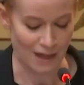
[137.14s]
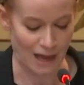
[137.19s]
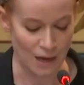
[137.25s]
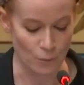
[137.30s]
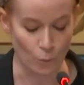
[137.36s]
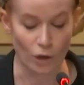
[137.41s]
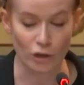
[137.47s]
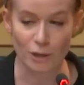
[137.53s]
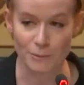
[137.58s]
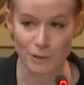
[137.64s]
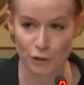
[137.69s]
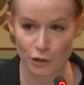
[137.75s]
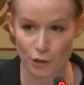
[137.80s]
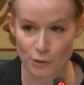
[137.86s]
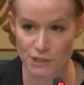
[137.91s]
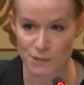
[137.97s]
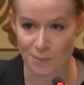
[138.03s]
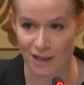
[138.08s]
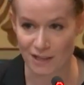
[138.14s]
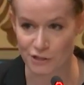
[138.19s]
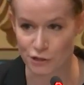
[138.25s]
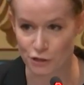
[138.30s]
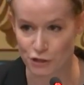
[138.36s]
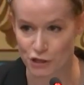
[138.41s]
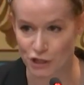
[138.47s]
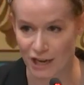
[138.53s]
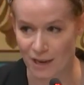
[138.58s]
I welcome your
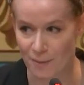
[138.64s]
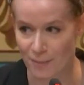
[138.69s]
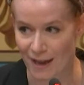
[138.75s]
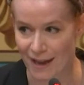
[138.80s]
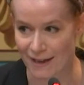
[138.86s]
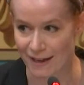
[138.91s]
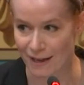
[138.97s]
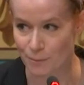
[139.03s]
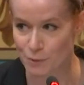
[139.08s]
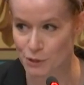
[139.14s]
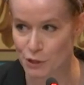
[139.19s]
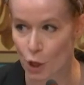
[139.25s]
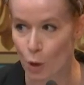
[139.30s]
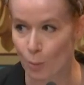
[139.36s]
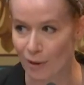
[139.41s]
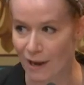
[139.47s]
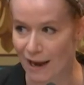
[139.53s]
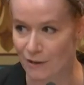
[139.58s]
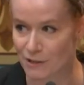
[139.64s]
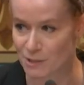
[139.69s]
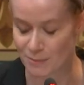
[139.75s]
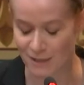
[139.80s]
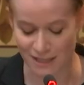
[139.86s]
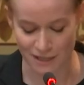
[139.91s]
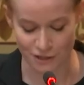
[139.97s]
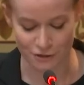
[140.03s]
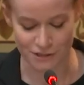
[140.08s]
co-sponsorship, and I'm so proud to
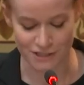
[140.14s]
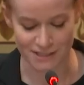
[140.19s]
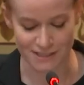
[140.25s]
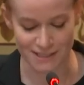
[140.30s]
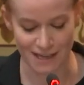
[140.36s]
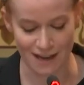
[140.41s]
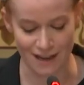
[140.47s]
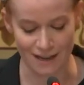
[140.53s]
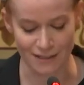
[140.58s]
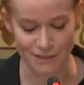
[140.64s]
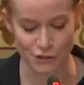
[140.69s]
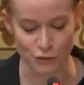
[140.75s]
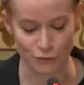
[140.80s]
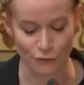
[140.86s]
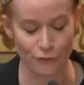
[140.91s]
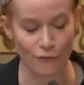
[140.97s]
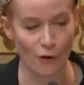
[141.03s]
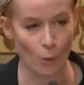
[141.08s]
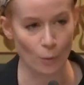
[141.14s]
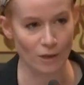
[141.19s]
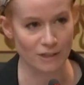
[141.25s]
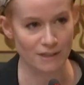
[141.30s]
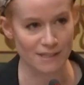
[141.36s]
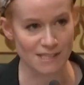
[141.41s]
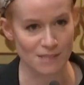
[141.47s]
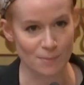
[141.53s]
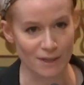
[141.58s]
be here today to
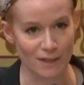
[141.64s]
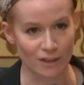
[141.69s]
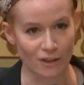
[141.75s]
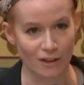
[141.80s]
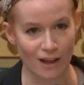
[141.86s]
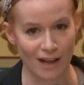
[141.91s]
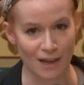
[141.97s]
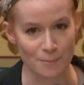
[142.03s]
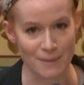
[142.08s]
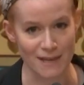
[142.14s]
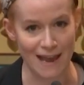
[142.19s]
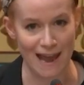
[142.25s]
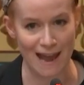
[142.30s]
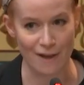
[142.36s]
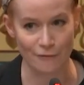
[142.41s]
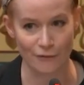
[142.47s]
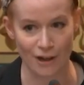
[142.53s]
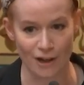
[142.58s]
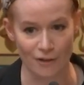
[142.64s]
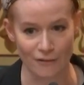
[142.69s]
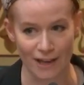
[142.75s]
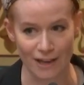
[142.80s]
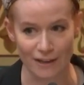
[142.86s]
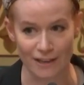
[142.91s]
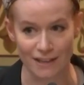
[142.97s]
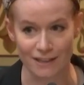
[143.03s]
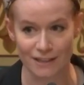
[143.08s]
forward this bill on behalf of
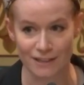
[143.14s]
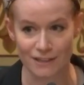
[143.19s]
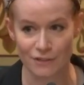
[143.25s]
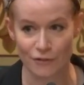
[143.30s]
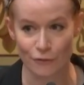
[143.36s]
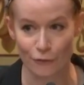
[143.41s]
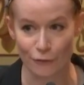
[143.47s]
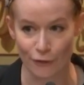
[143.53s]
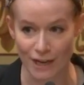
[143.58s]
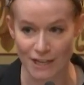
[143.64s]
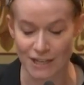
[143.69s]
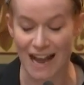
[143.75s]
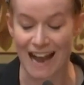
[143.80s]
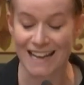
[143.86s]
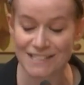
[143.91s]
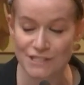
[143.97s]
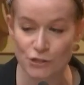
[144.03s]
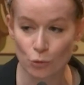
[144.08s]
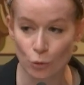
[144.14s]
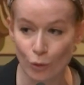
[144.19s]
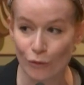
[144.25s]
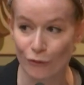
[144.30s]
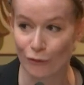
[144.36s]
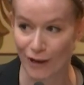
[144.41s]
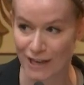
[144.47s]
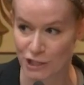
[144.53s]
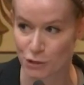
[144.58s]
a high school
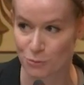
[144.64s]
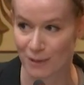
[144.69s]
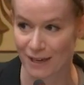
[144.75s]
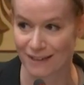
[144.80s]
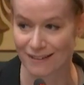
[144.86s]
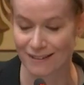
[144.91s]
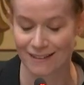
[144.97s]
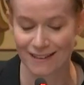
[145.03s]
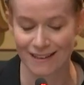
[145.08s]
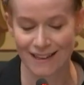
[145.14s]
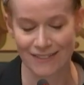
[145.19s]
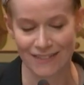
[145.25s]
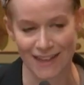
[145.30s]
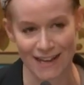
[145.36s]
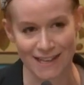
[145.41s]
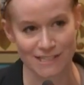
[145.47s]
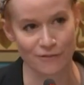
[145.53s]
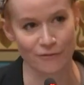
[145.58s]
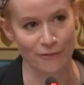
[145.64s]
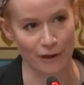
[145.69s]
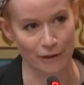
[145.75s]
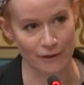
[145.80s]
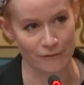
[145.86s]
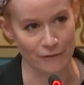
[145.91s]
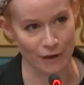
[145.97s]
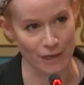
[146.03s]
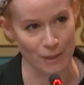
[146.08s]
freshman that has a
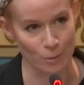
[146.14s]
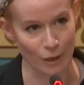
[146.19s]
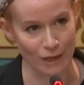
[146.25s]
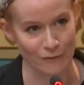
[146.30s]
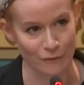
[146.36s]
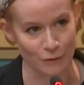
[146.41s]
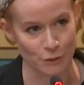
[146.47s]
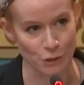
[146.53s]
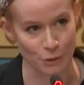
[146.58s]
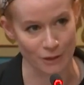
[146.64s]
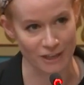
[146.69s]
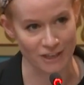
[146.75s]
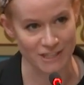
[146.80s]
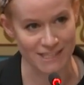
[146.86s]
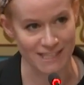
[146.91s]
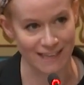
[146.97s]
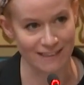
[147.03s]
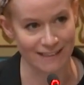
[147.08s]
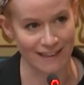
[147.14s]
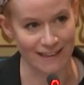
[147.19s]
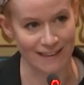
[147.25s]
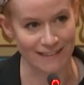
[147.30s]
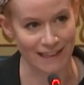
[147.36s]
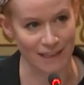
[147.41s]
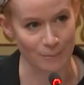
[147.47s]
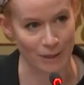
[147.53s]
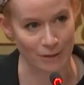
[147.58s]
very, very bright future in our state, and
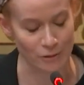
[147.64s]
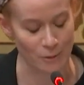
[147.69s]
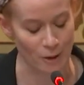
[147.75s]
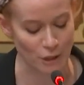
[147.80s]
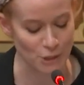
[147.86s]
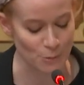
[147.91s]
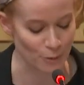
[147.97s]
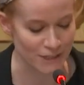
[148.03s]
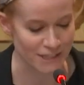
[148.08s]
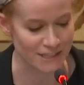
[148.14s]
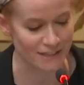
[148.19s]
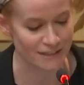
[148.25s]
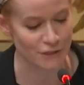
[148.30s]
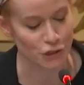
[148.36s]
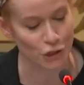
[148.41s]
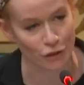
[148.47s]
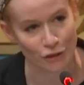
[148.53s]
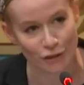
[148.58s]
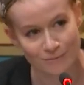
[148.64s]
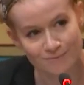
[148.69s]
I'd like my remarks printed in the journal.